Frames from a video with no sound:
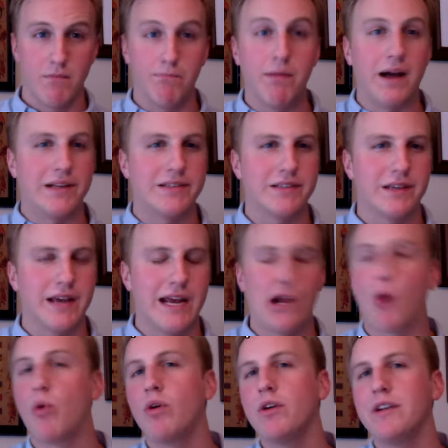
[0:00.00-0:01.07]
But in
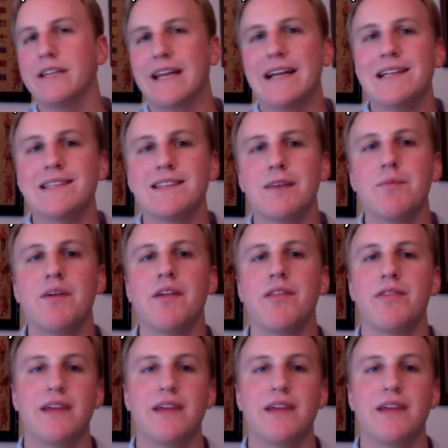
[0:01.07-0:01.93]
order to get some of the